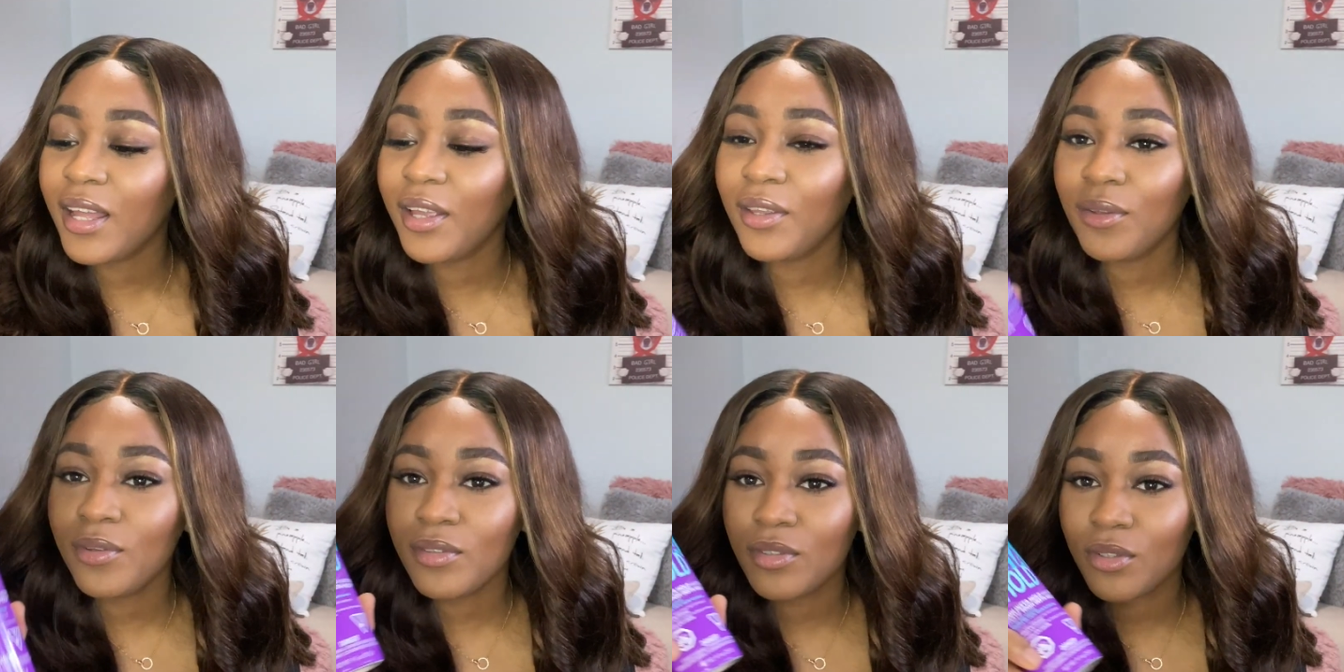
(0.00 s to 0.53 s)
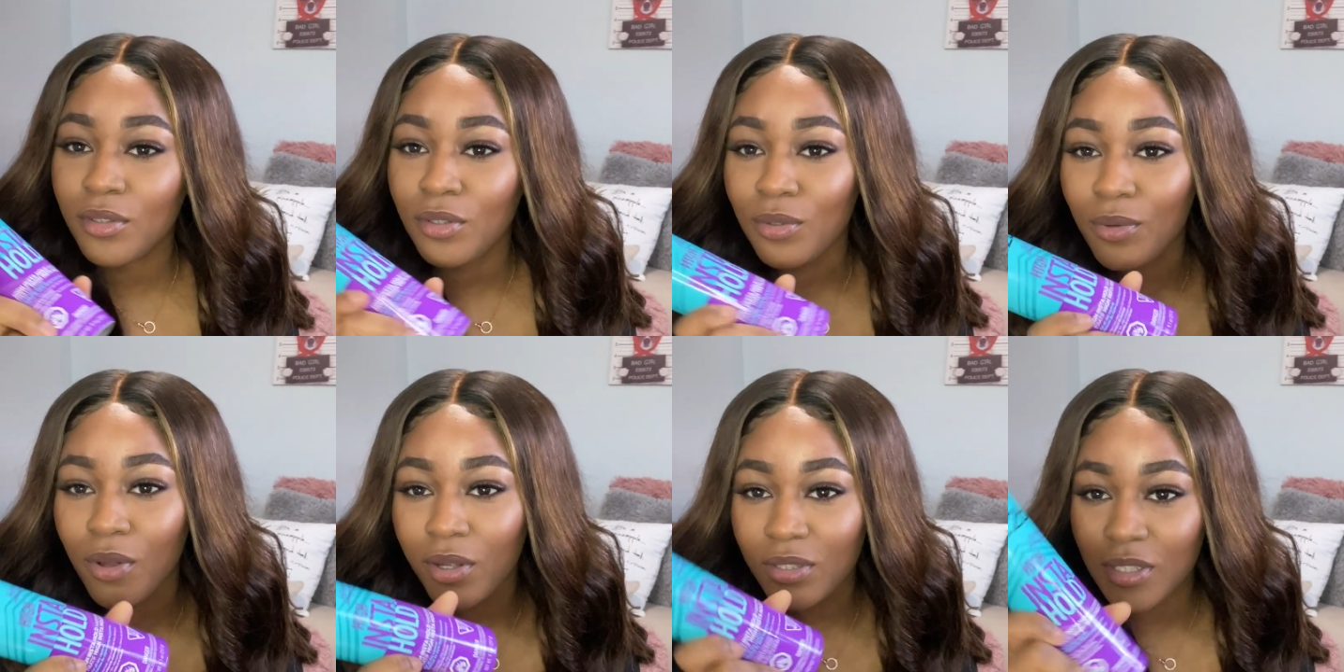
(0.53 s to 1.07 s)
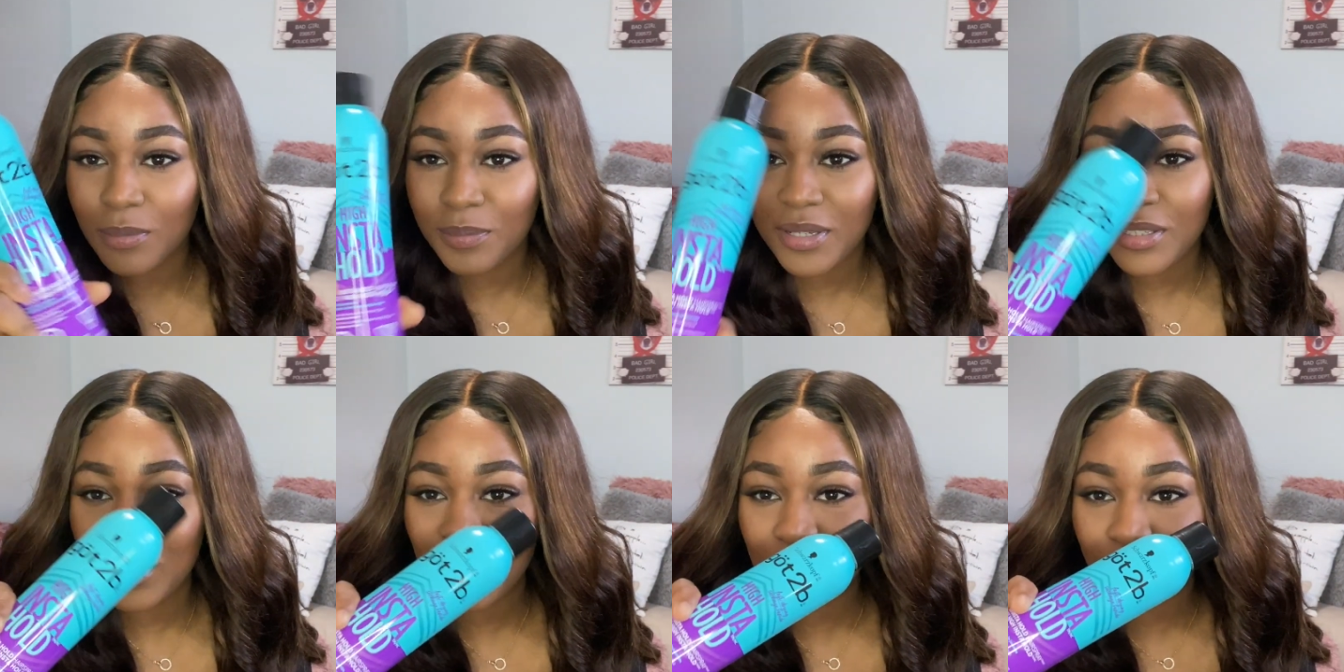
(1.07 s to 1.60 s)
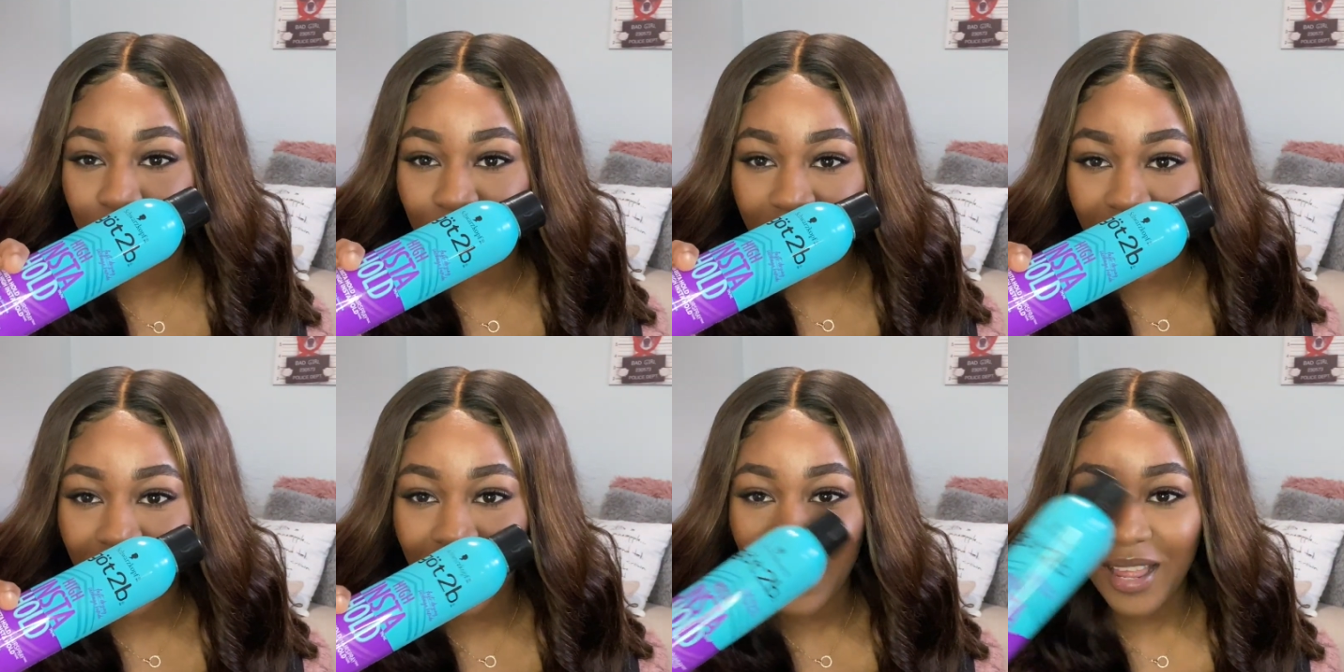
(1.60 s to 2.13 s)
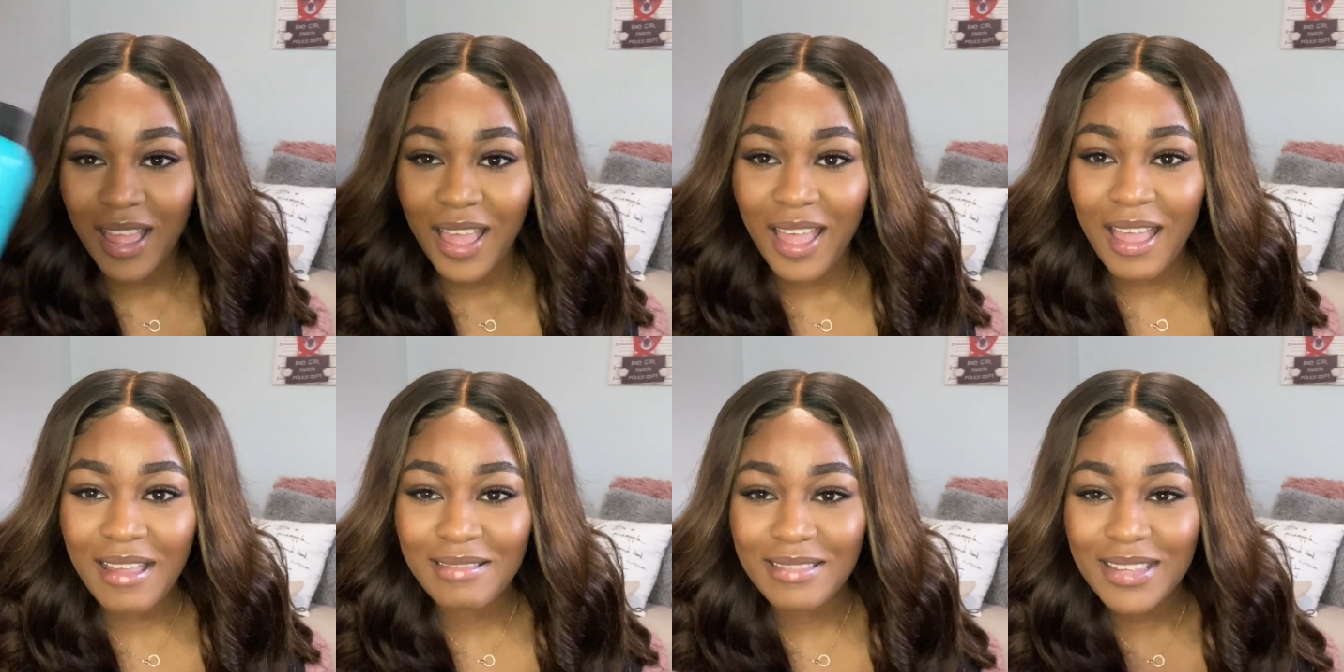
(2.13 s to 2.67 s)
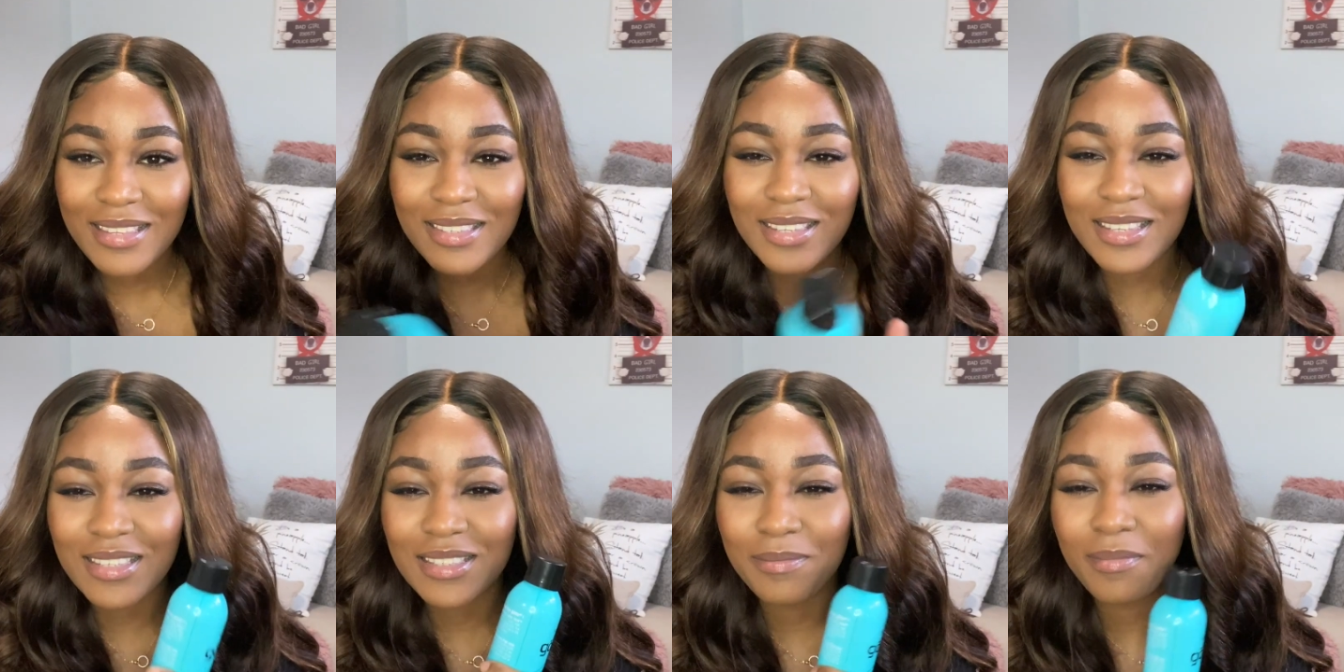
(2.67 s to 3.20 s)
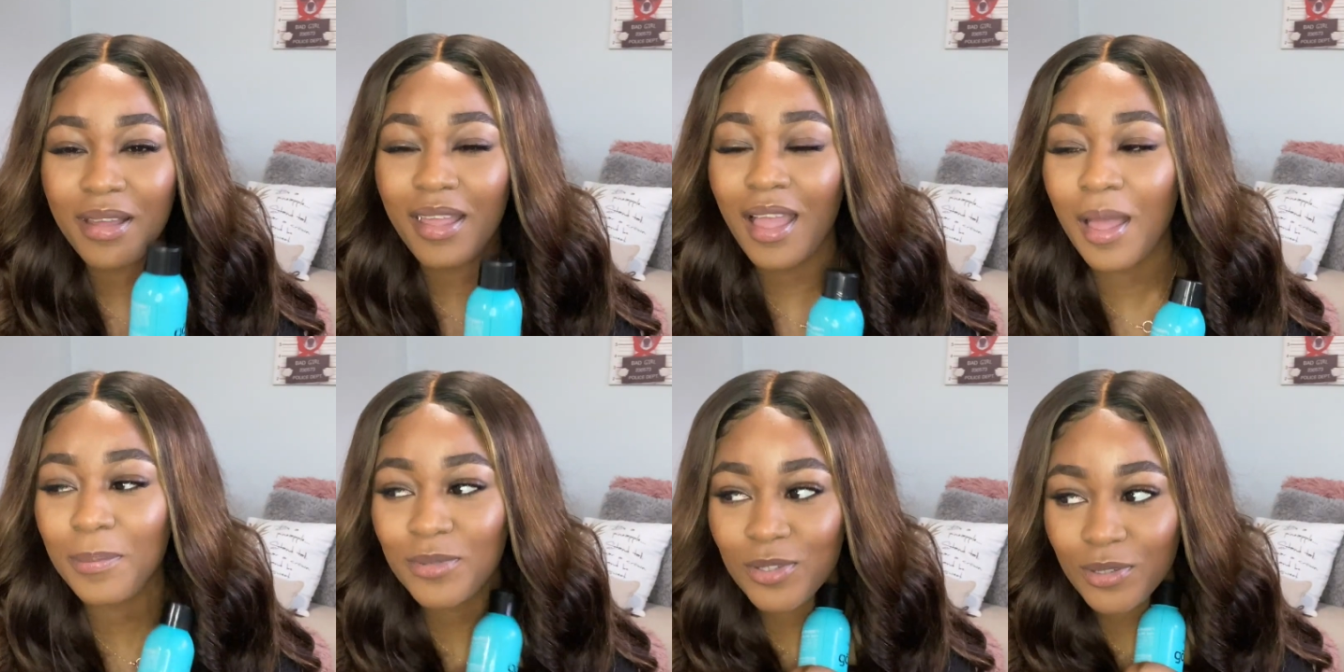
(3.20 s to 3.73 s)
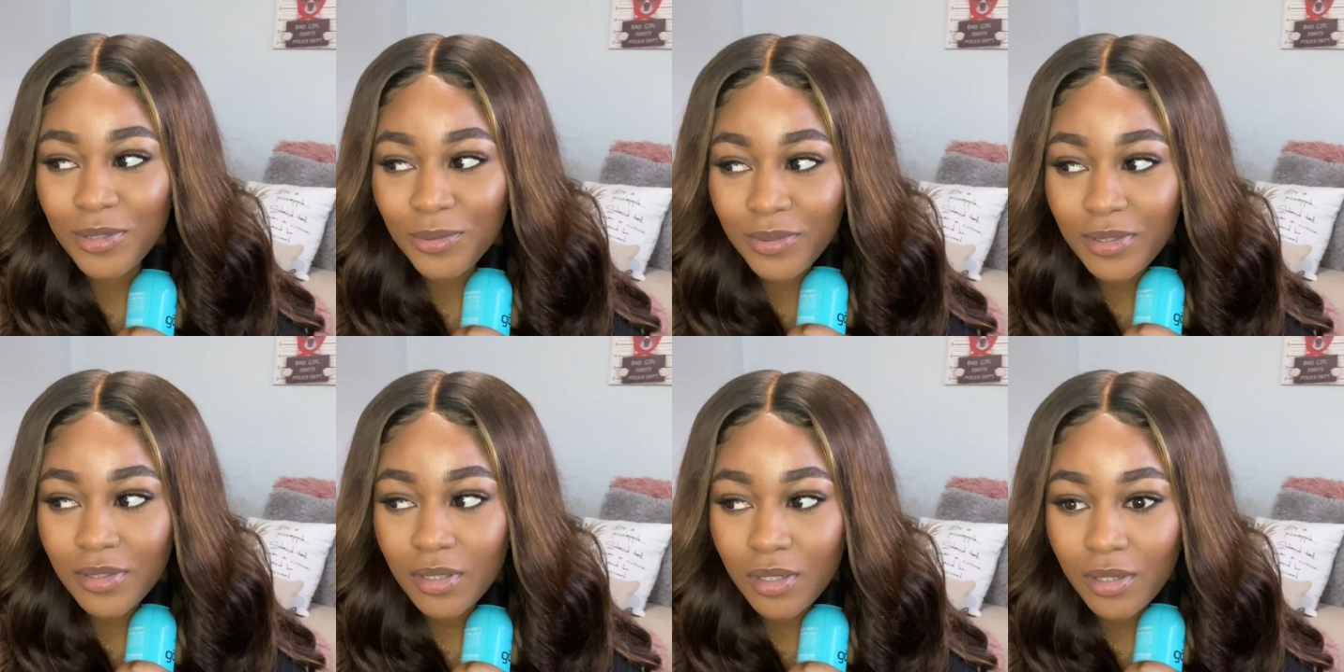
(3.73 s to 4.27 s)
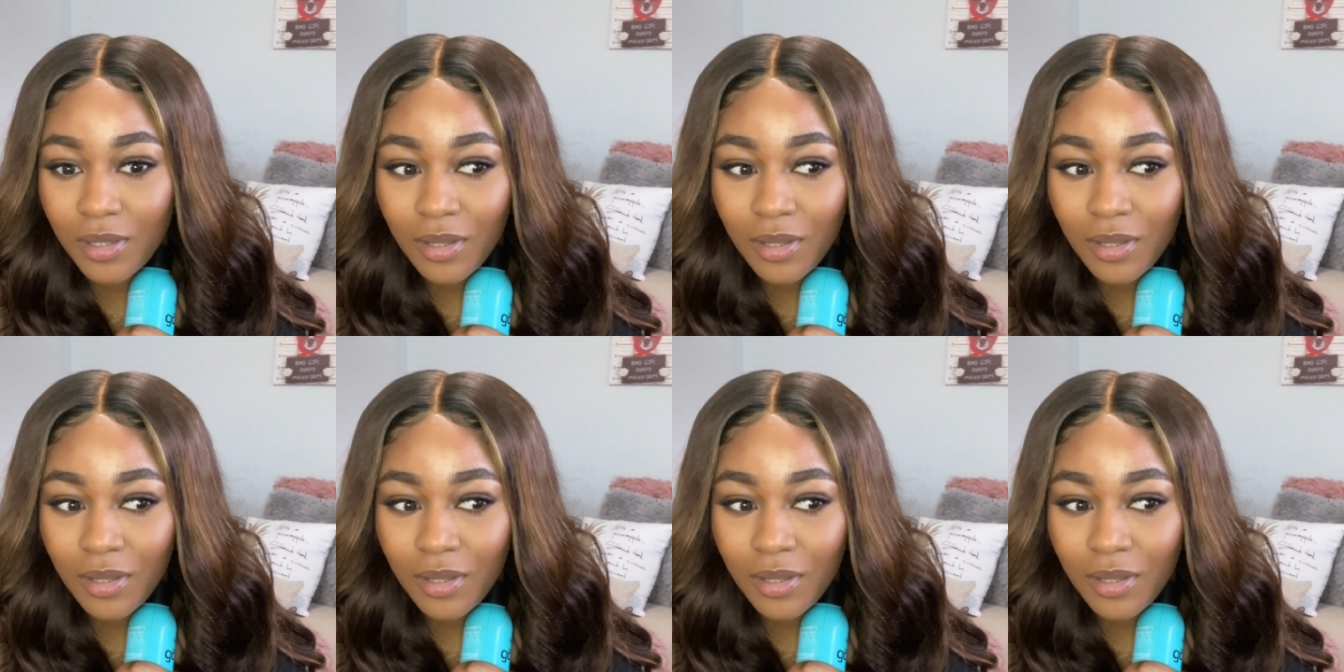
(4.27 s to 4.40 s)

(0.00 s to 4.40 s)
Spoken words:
used the new GOT2B spray, and this is my absolute,